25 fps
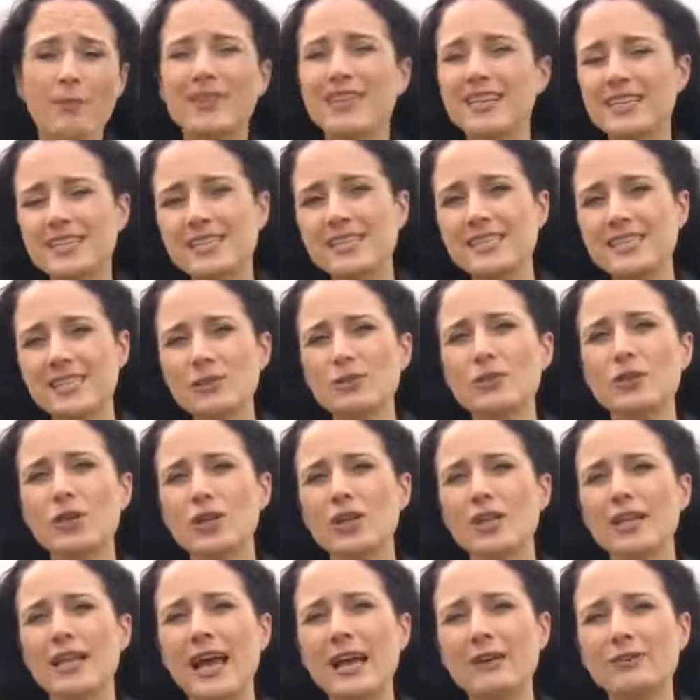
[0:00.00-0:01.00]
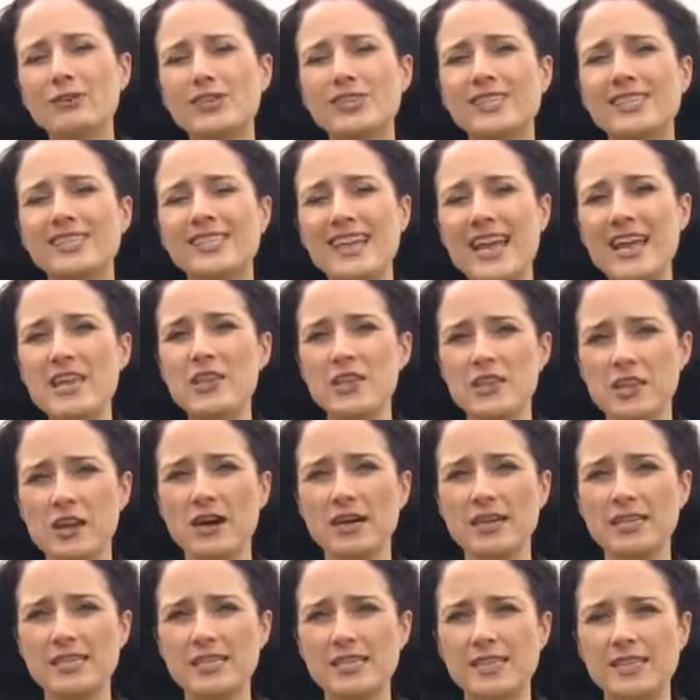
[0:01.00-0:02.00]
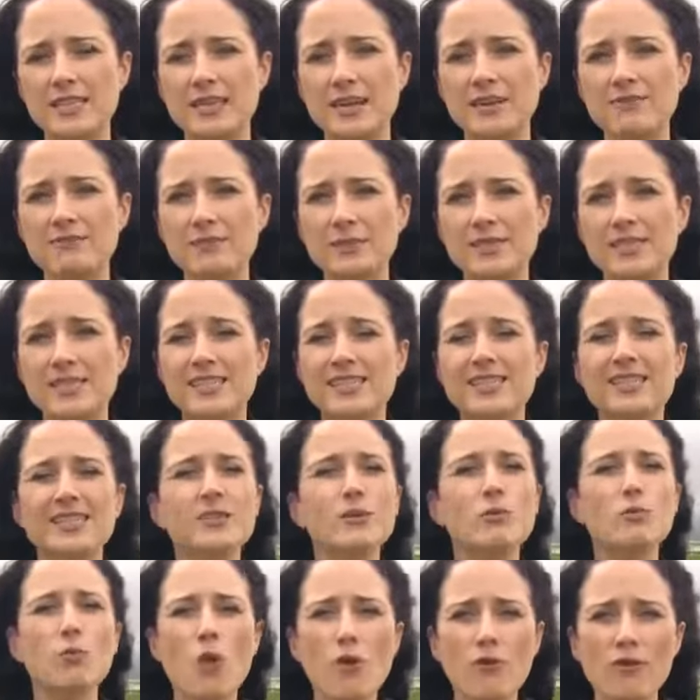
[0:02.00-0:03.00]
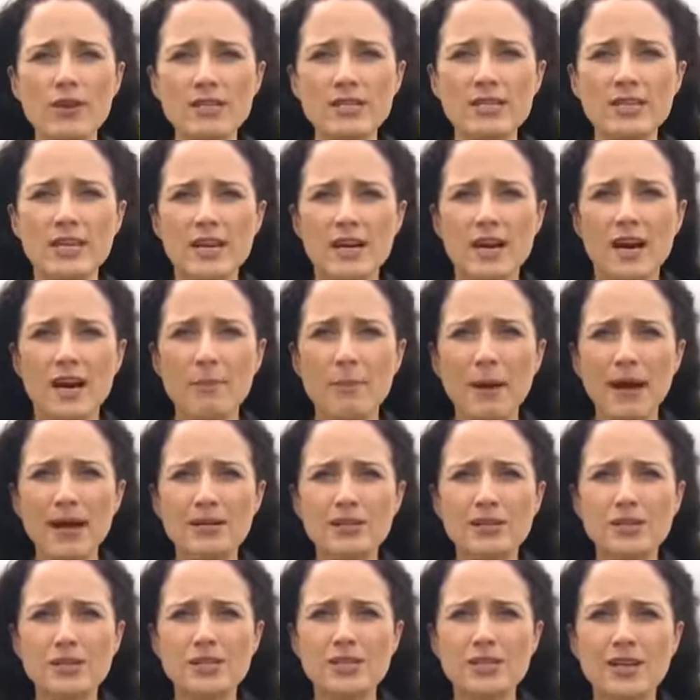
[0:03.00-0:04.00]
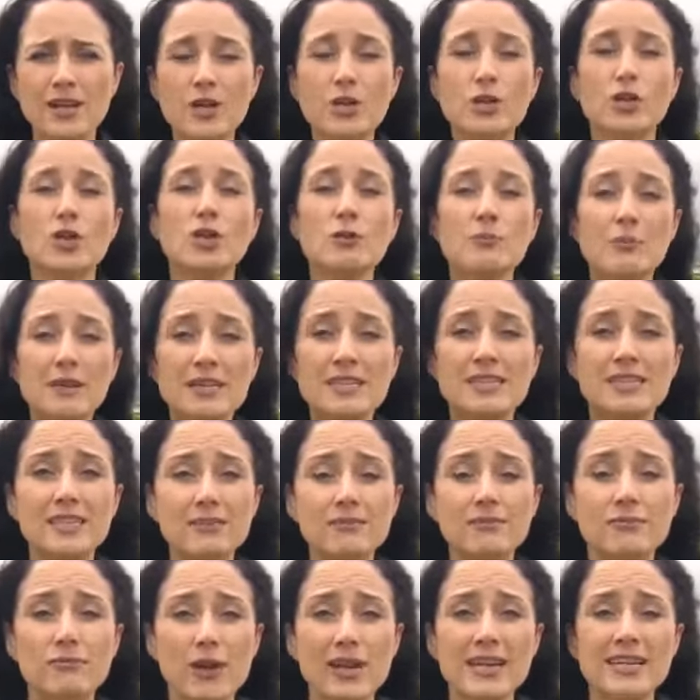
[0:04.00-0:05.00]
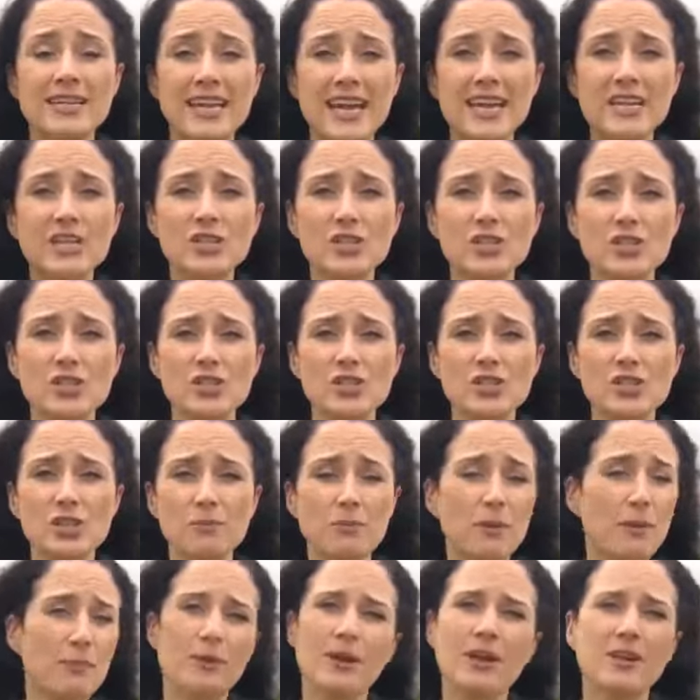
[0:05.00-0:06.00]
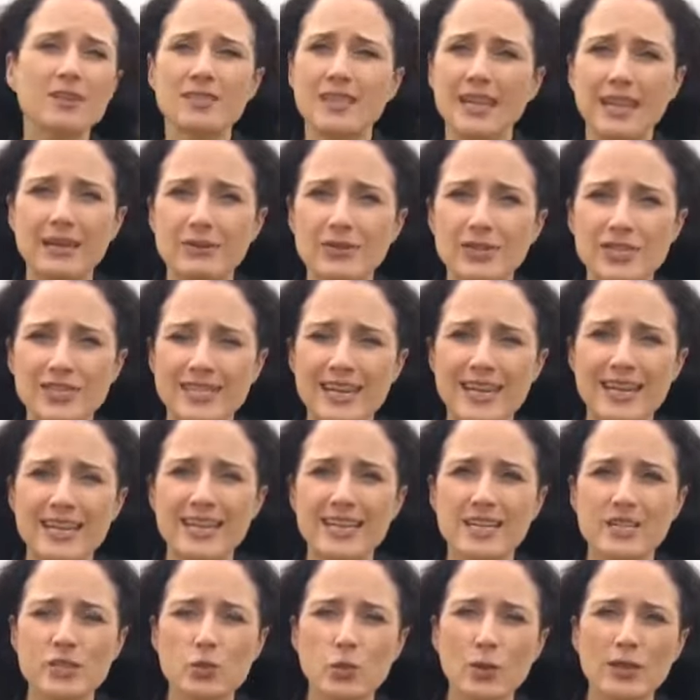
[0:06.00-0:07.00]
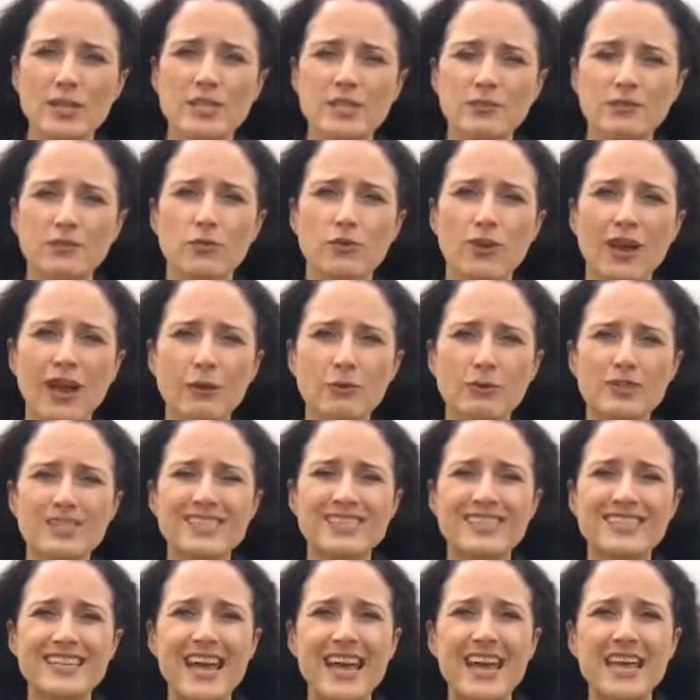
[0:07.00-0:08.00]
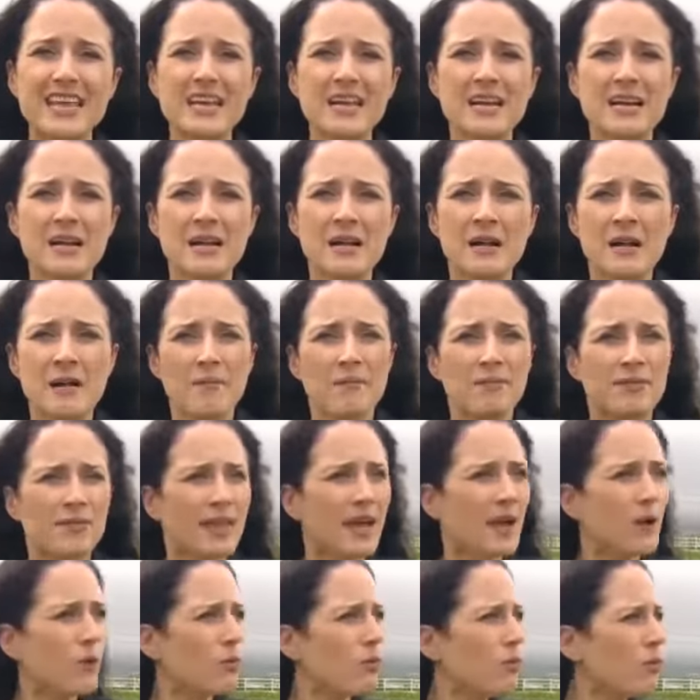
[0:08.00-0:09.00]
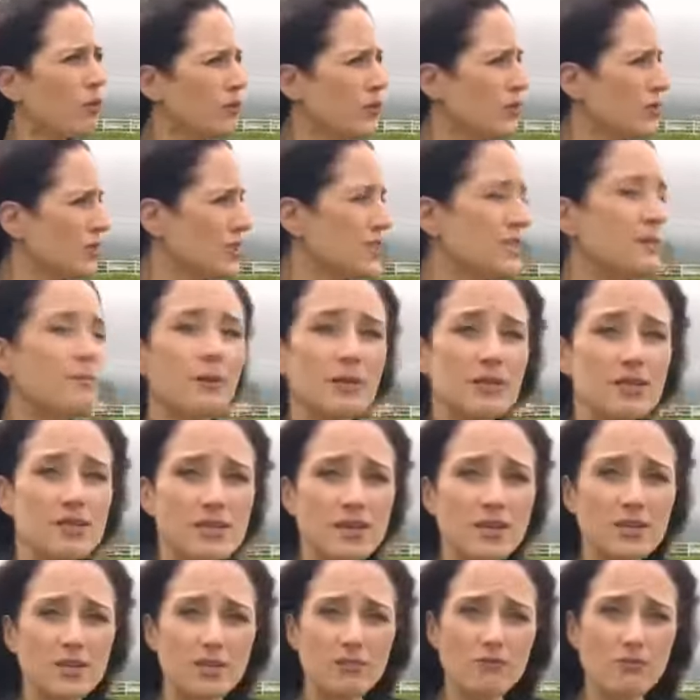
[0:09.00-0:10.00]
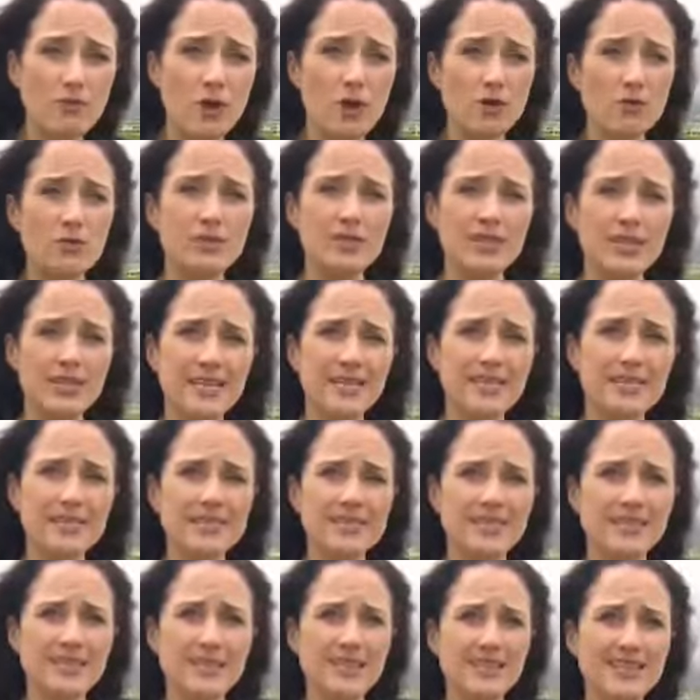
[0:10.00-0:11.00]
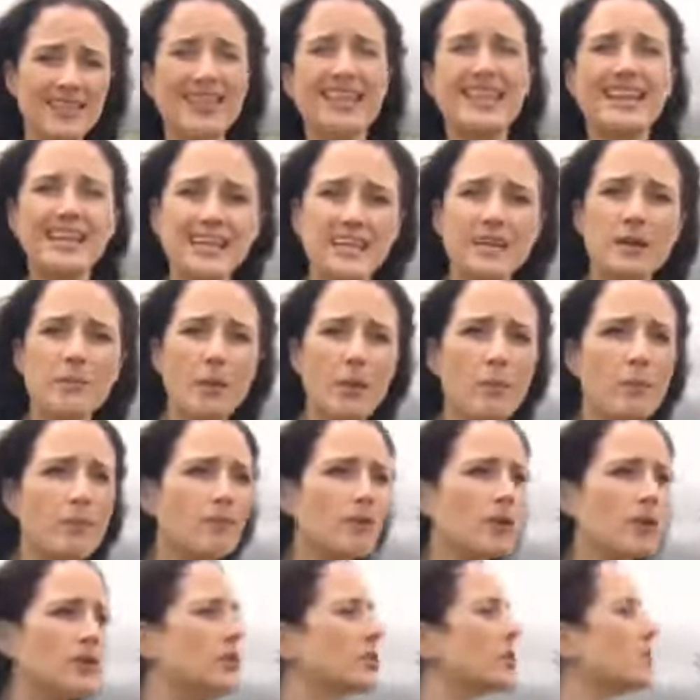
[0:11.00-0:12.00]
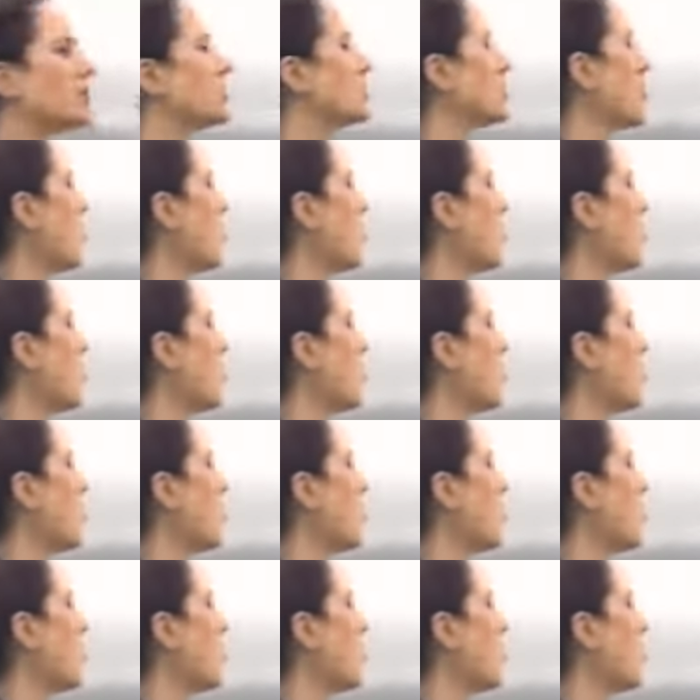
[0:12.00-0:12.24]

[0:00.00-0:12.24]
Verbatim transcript: But they're still not allowed to stay the night. The government's still worried about uh, accumulative radiation, so people aren't allowed to stay here 24 hours a day. Now, what you can see by the side of the road is the cleanup operation